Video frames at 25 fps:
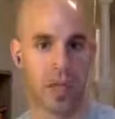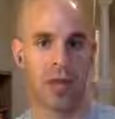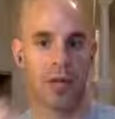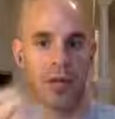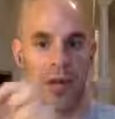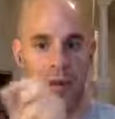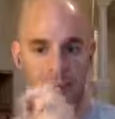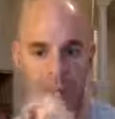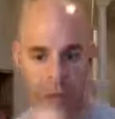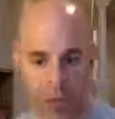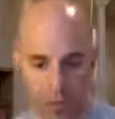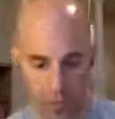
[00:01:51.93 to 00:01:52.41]

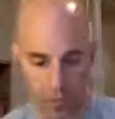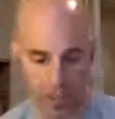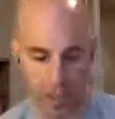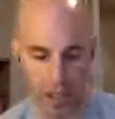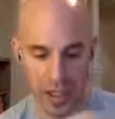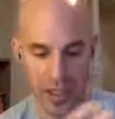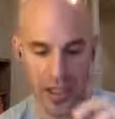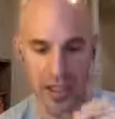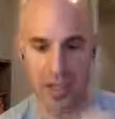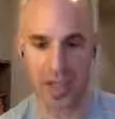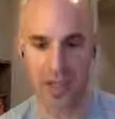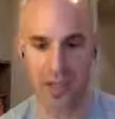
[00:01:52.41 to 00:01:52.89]
The
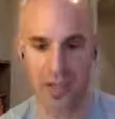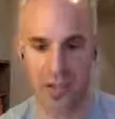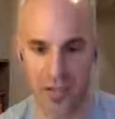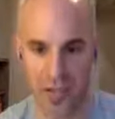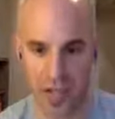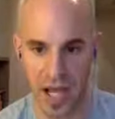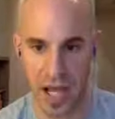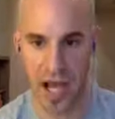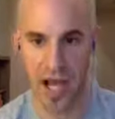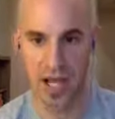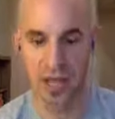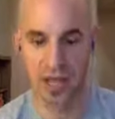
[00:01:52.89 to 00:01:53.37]
three
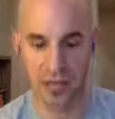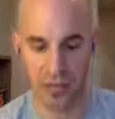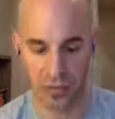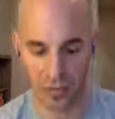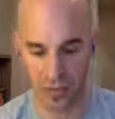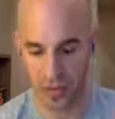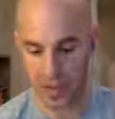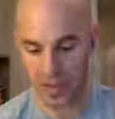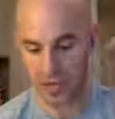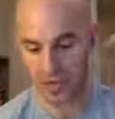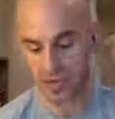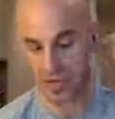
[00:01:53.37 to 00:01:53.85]
exact
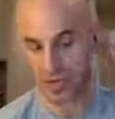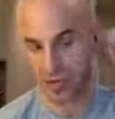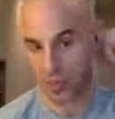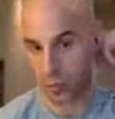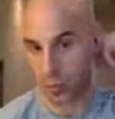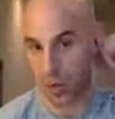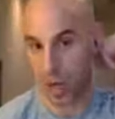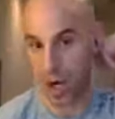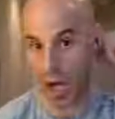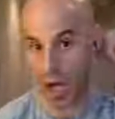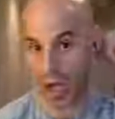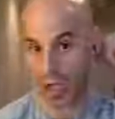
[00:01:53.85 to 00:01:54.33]
reasons
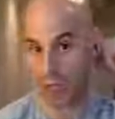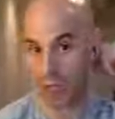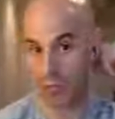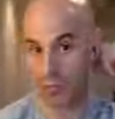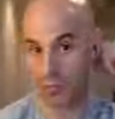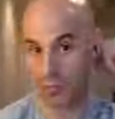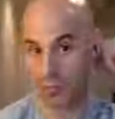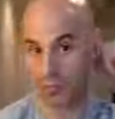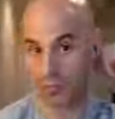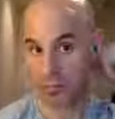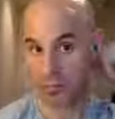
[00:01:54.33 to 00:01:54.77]
why